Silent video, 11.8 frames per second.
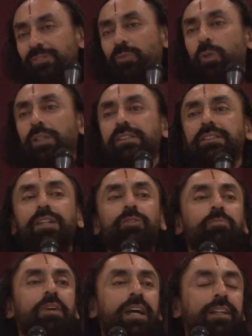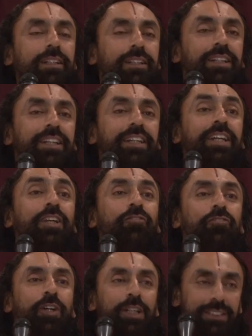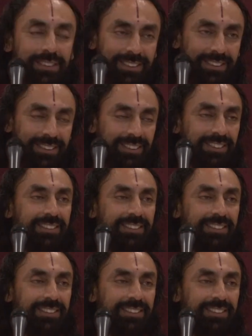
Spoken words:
What is Anuman? Inference.